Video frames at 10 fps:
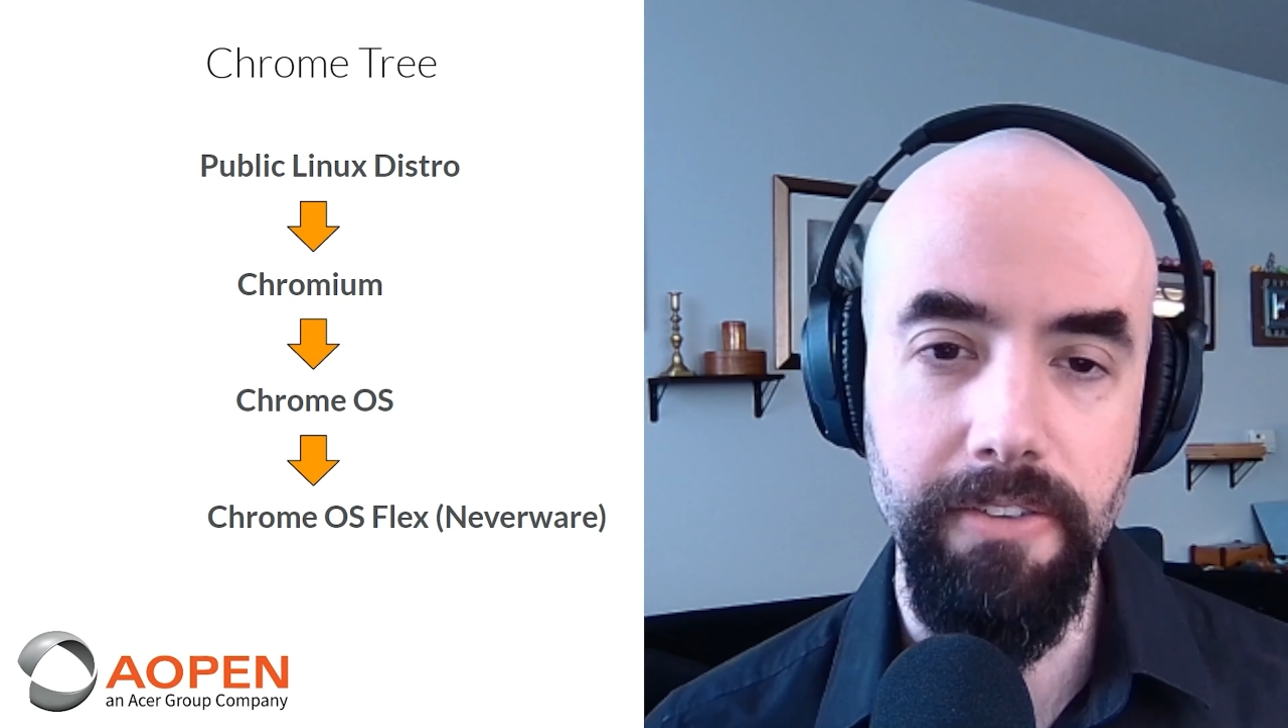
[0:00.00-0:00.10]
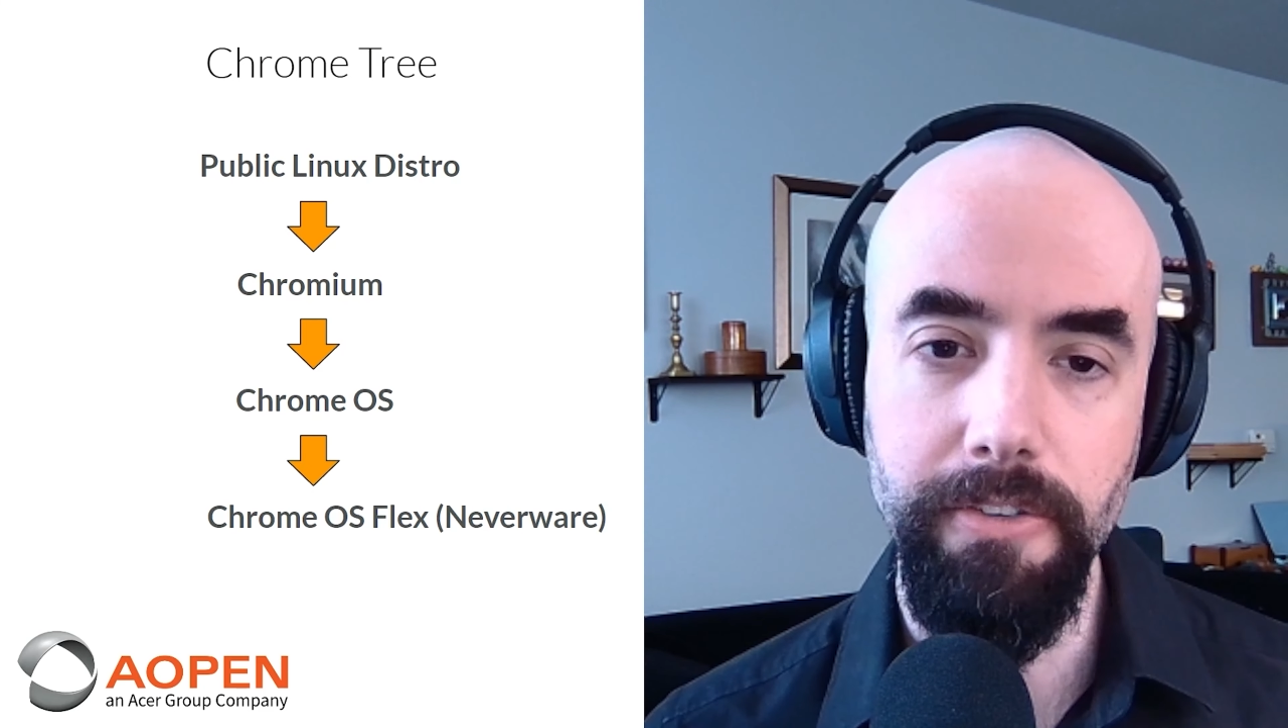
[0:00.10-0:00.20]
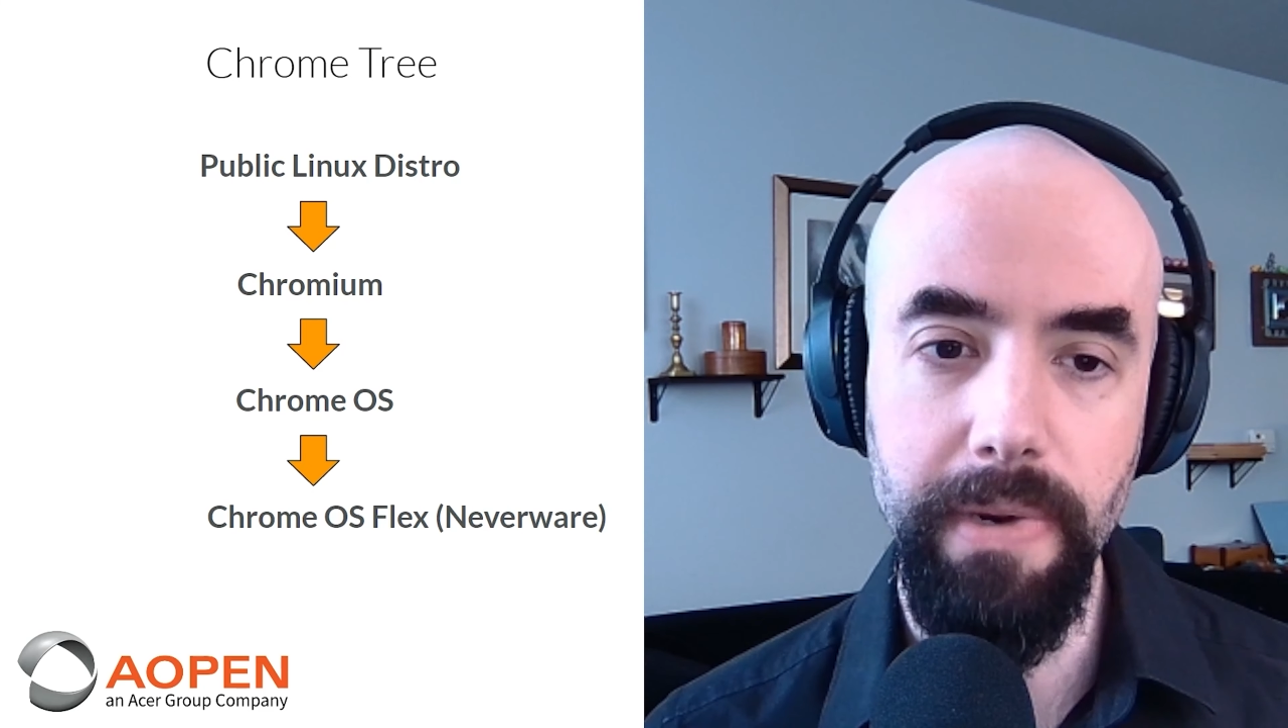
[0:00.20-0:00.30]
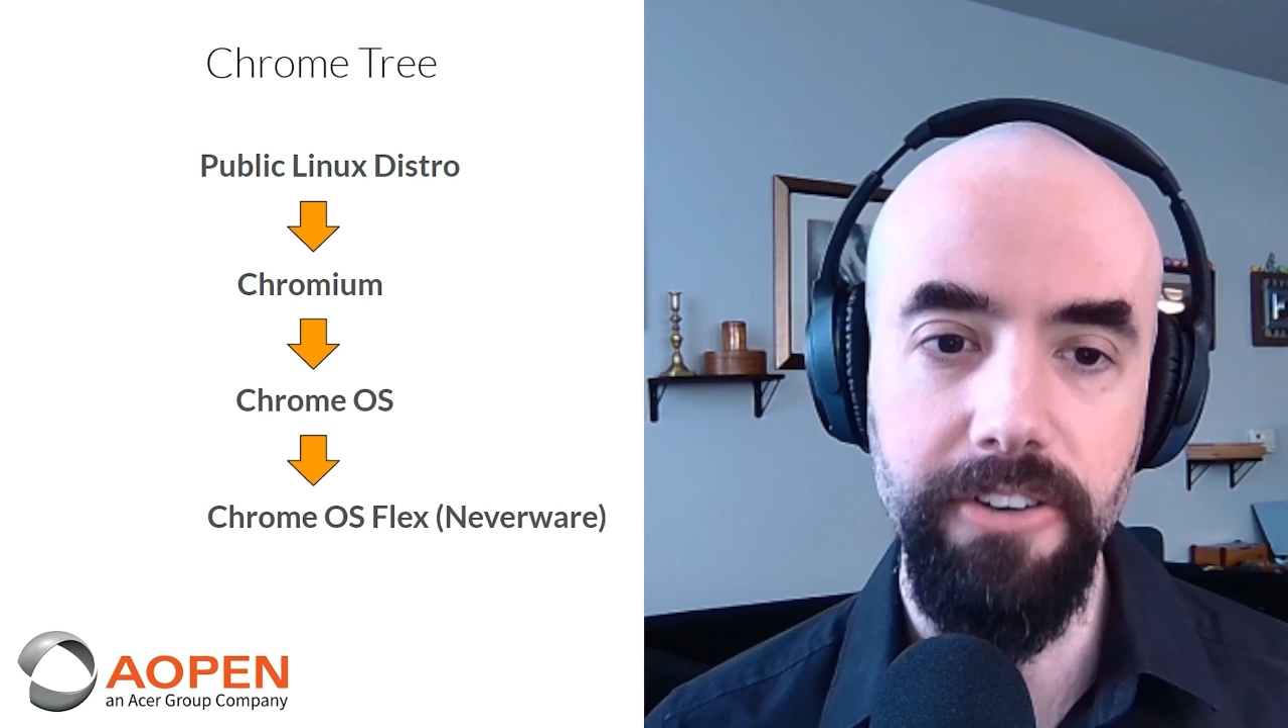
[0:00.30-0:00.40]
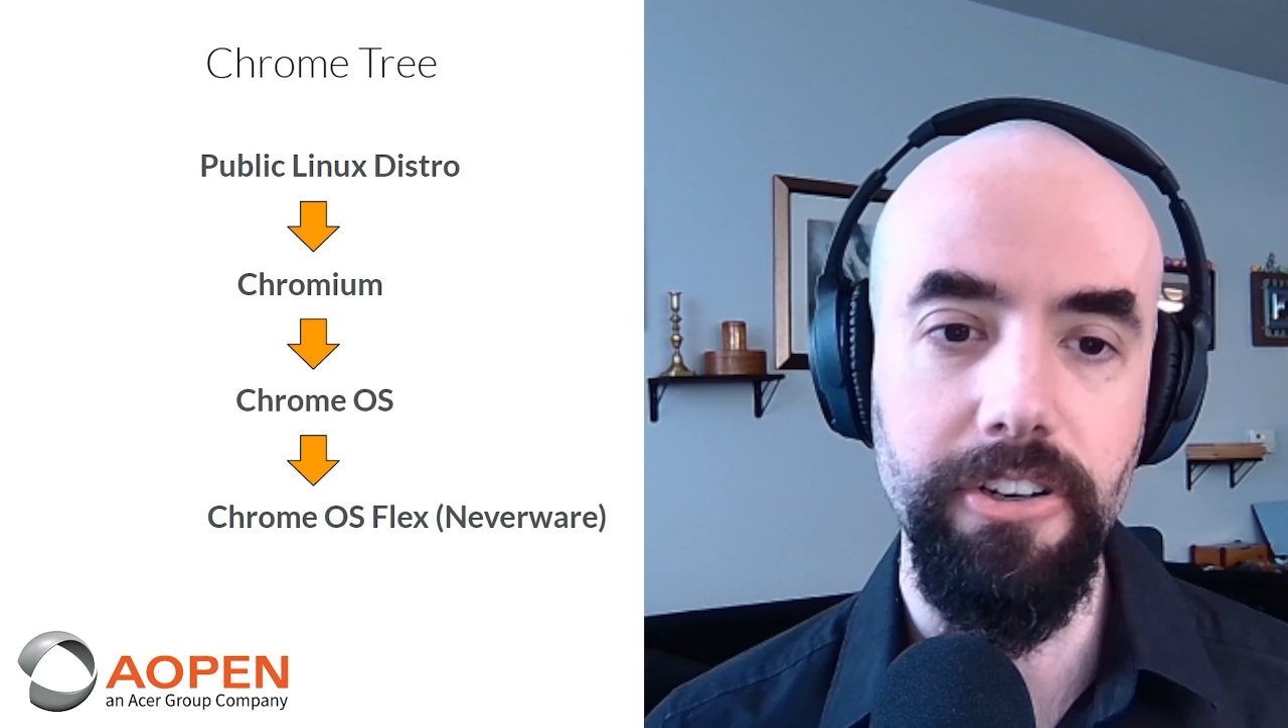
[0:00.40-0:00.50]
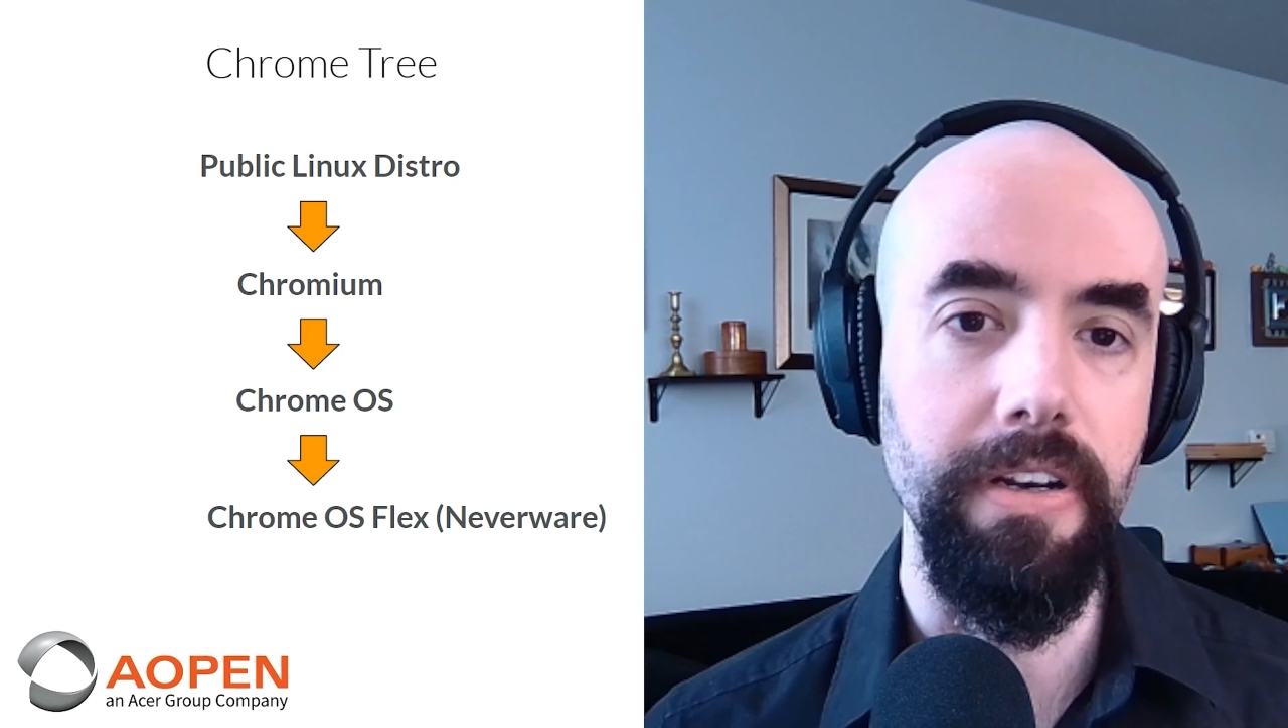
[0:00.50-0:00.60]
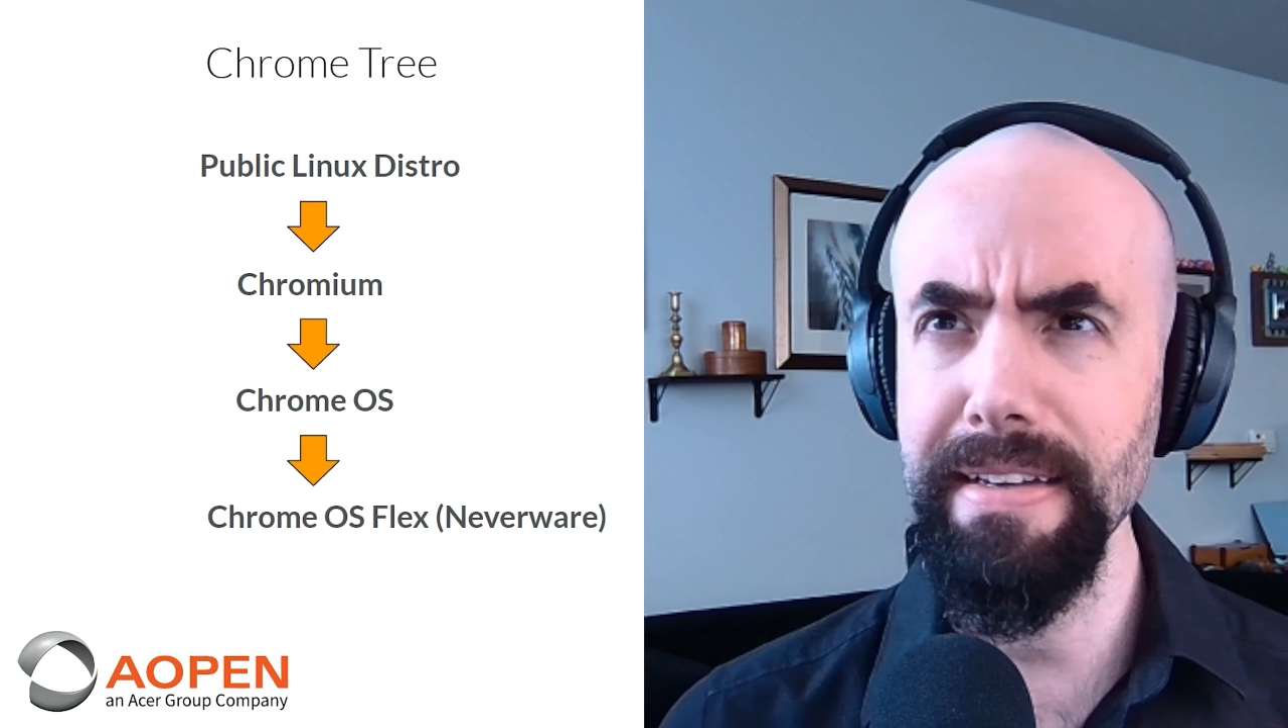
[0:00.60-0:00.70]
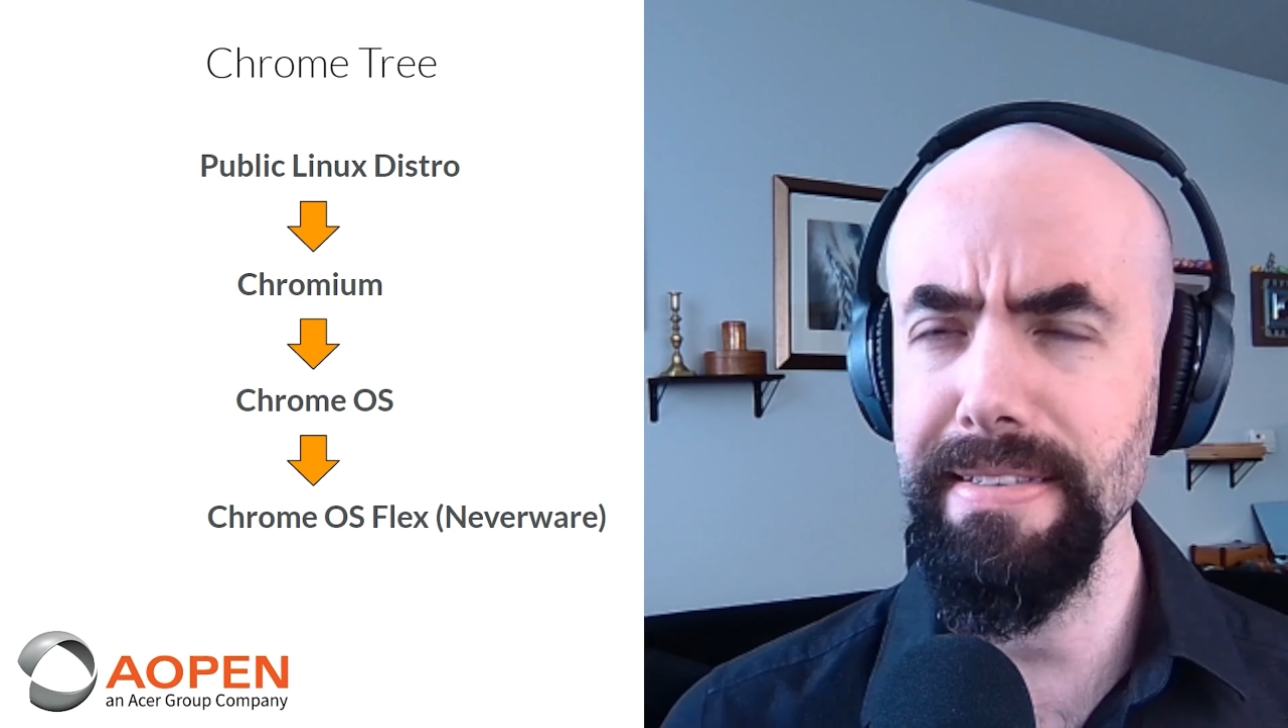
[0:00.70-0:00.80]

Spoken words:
information